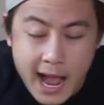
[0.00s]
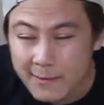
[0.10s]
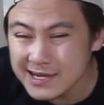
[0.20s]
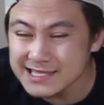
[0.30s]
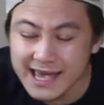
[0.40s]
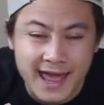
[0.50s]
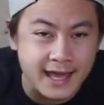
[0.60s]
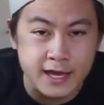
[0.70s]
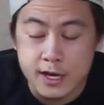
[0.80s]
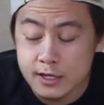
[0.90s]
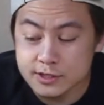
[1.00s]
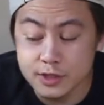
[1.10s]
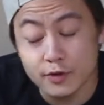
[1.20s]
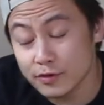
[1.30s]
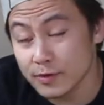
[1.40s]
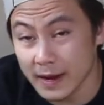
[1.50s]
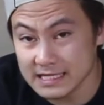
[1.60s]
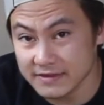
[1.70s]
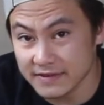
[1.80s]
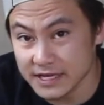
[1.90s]
I'm gonna take 2 or 3
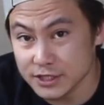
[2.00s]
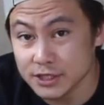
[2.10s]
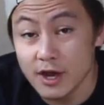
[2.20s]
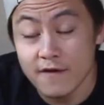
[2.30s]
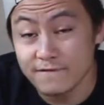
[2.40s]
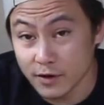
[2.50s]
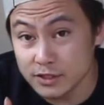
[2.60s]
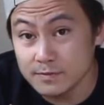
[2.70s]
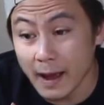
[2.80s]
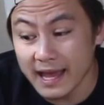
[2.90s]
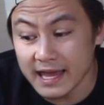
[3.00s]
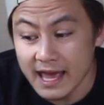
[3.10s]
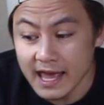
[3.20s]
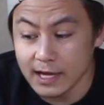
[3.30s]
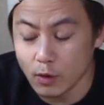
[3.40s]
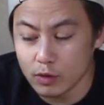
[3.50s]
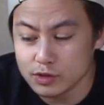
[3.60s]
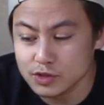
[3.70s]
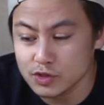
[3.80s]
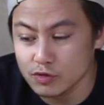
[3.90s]
bites of each. First bite in
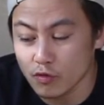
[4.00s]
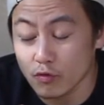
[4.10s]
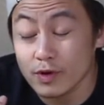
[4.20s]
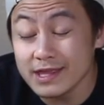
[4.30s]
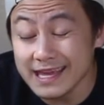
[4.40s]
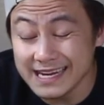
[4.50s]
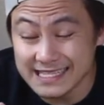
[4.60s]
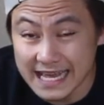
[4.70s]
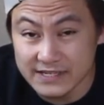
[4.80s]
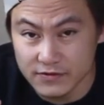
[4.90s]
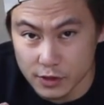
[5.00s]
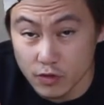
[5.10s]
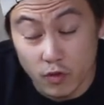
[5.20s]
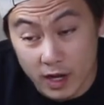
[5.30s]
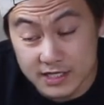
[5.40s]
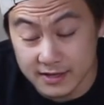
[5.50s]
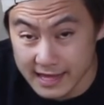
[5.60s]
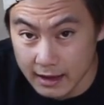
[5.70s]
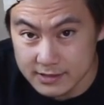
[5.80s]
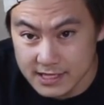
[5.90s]
order to really get a taste for the crust on
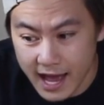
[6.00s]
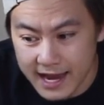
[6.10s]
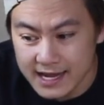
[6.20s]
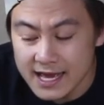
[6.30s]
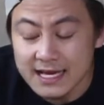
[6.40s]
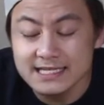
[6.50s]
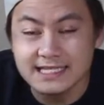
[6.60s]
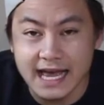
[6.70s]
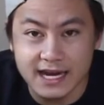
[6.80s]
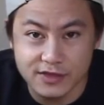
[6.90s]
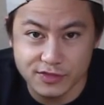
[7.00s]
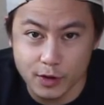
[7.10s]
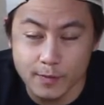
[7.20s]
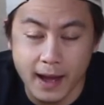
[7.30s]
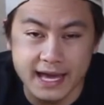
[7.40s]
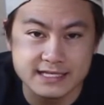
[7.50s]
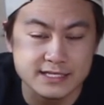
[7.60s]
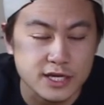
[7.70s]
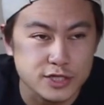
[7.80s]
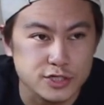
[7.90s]
the outside. Second and third
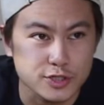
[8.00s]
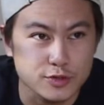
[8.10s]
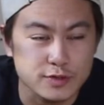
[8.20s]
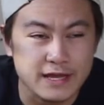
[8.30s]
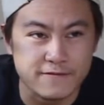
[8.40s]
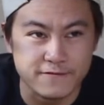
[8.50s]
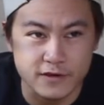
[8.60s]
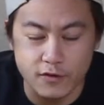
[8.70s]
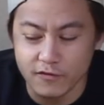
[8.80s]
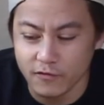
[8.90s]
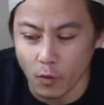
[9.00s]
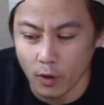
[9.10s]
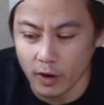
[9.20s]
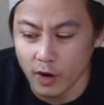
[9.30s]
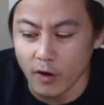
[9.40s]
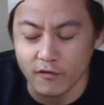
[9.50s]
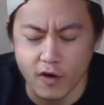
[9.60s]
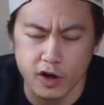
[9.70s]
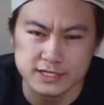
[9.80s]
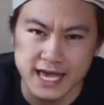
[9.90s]
bites to get a feel for
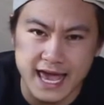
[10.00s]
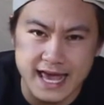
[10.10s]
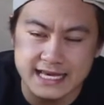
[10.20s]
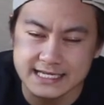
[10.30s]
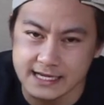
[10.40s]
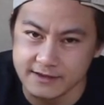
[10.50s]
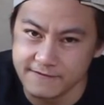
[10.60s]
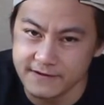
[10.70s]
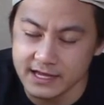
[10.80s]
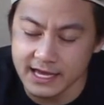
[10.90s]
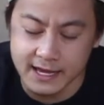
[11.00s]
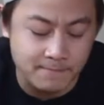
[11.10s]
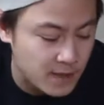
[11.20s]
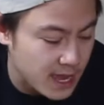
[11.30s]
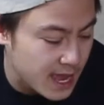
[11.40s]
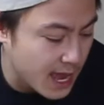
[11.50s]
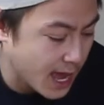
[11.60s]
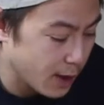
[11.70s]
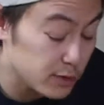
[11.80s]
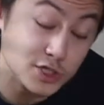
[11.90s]
overall taste and the filling,
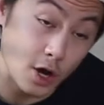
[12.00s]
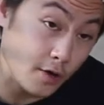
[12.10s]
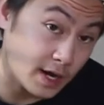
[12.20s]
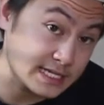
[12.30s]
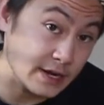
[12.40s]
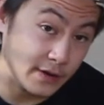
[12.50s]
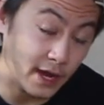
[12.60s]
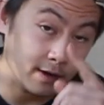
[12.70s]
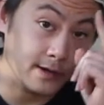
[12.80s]
which are our criteria.